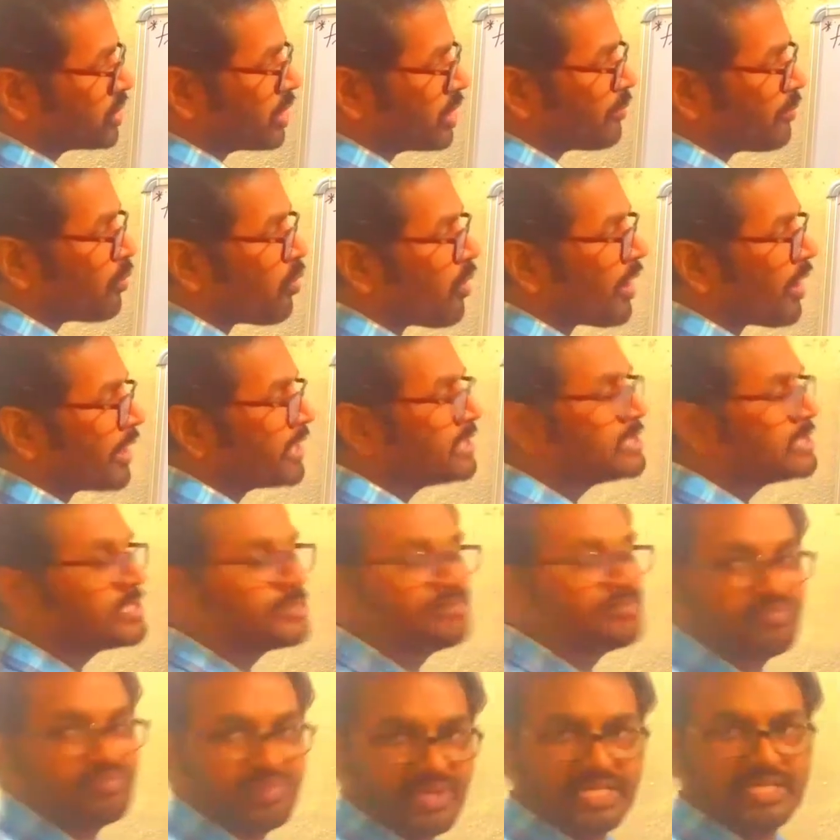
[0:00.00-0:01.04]
to the
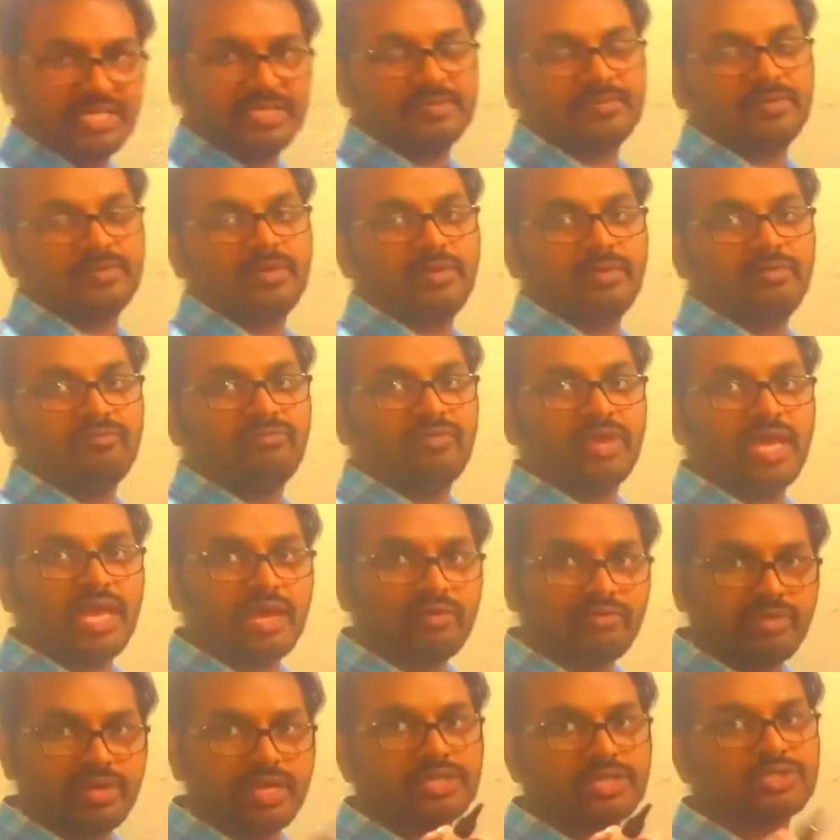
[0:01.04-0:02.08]
point P,
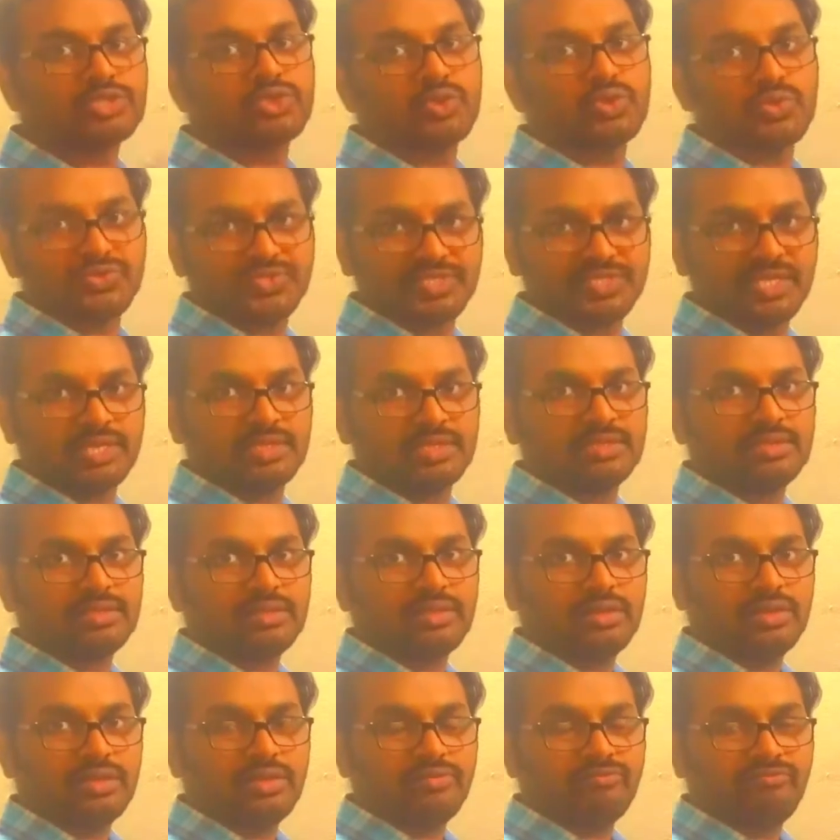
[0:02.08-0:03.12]
where we are chosen,
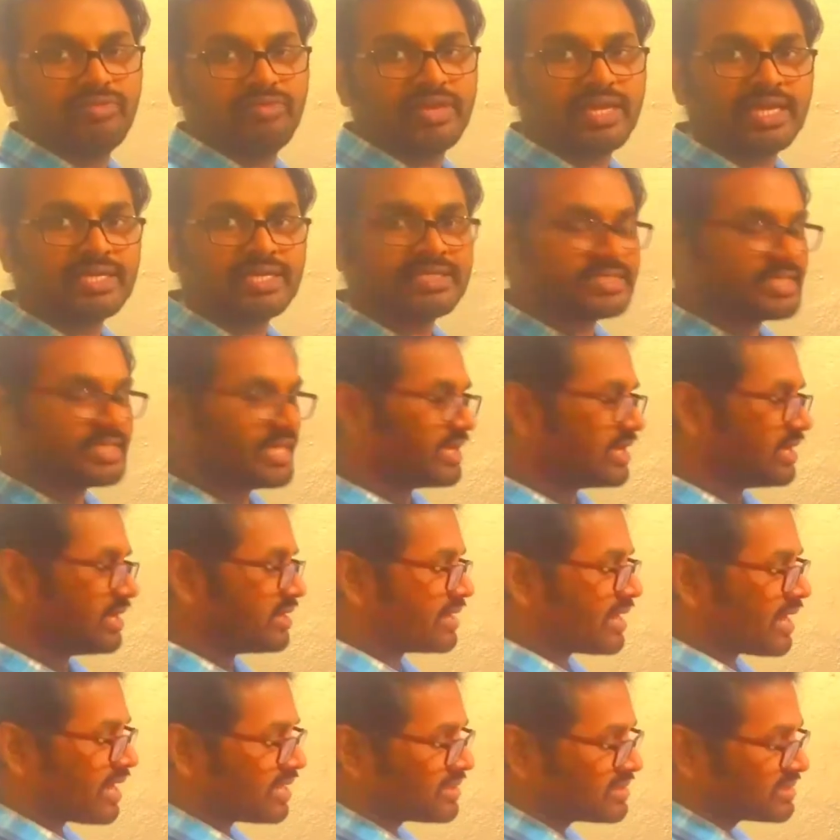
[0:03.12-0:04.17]
we can take
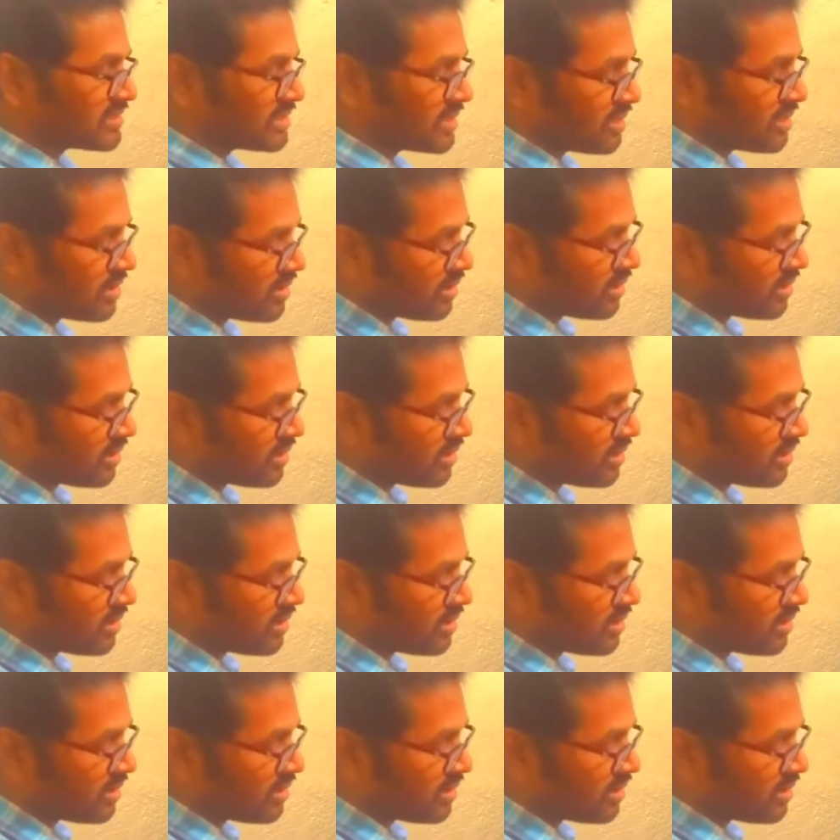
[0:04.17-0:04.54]
it as